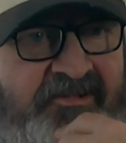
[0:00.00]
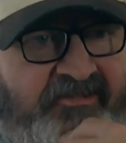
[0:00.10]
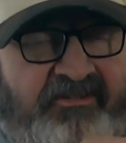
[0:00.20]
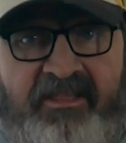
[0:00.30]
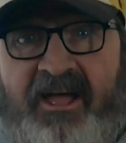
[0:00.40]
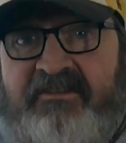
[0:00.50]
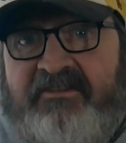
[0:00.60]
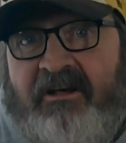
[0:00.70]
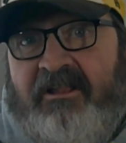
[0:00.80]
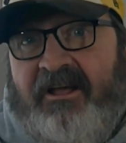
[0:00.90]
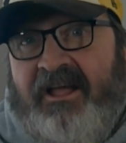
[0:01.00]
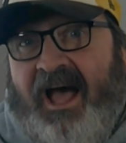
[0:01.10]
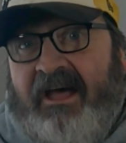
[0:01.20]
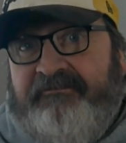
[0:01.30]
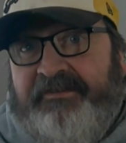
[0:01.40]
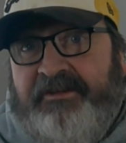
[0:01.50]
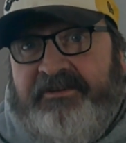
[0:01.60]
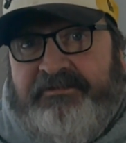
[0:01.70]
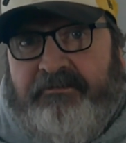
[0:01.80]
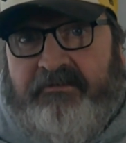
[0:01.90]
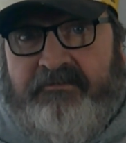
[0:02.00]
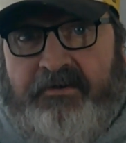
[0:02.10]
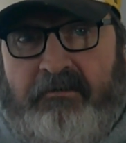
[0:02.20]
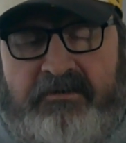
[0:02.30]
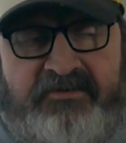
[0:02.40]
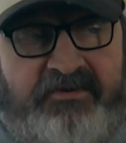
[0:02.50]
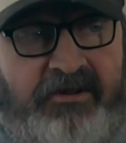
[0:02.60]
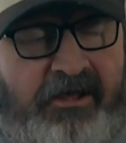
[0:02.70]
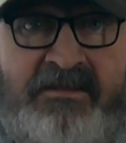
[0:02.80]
So that's all I got for this one, folks.